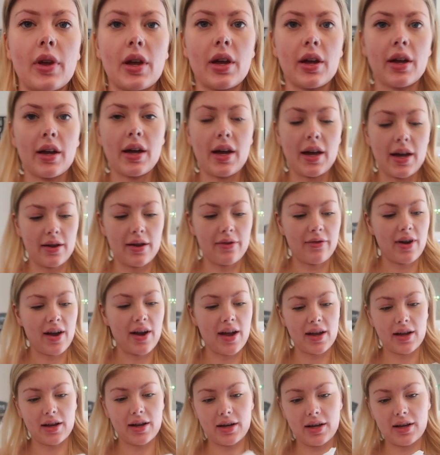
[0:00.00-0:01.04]
Okay,
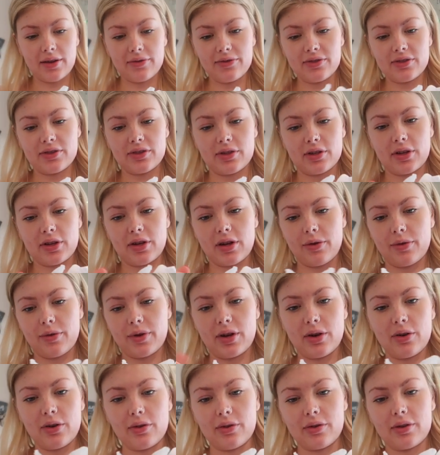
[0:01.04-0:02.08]
right, gloves are
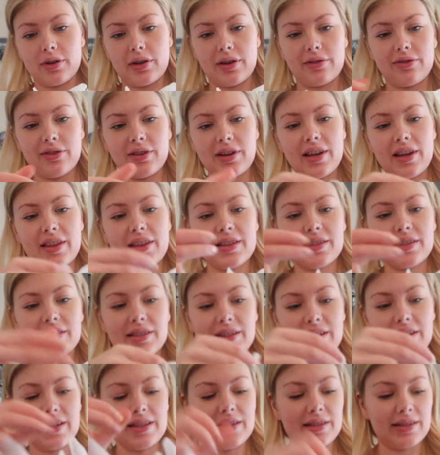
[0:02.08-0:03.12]
going on. I feel like these
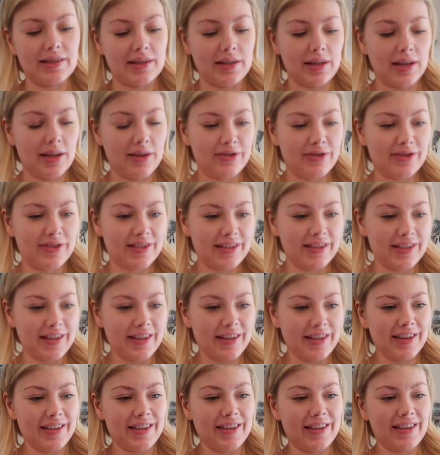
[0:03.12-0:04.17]
are kids' gloves.
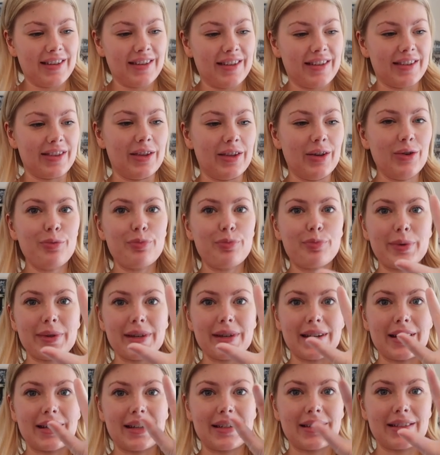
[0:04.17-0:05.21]
Nope.
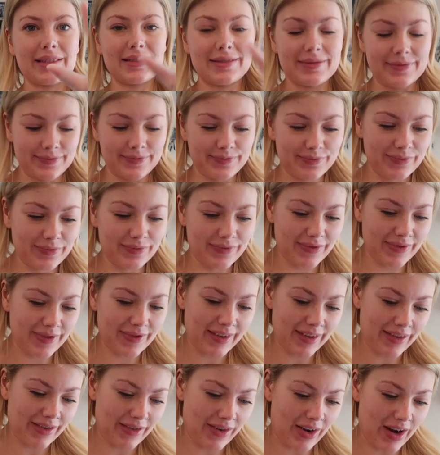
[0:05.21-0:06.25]

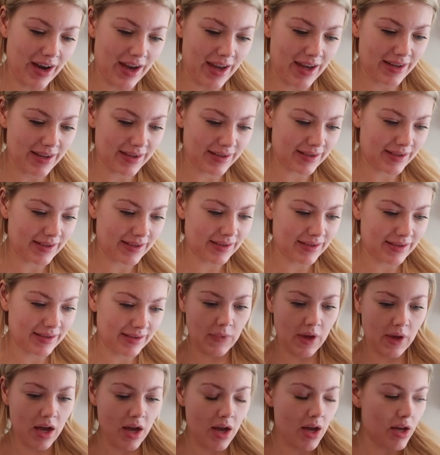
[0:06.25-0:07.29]
Right.
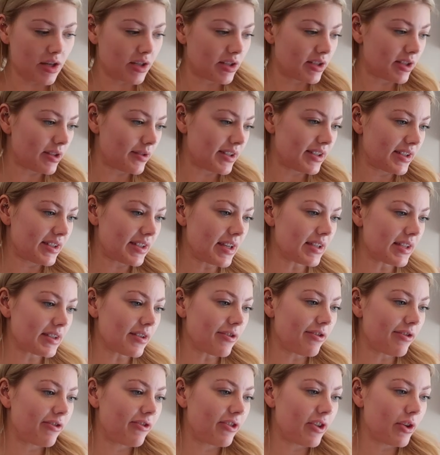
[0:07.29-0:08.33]
So it
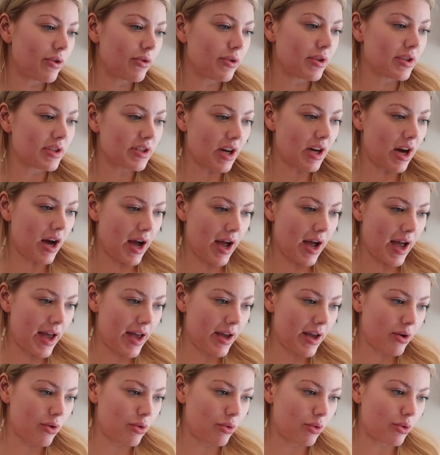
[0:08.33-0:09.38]
says fill the
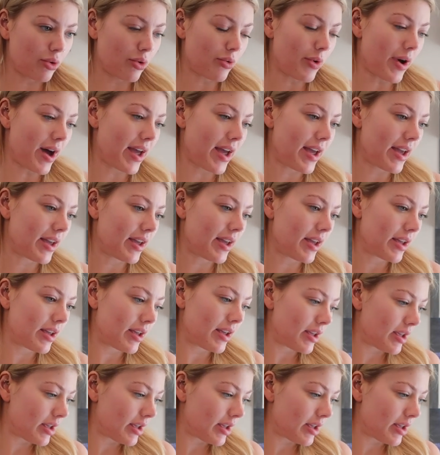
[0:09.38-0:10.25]
dye all the way.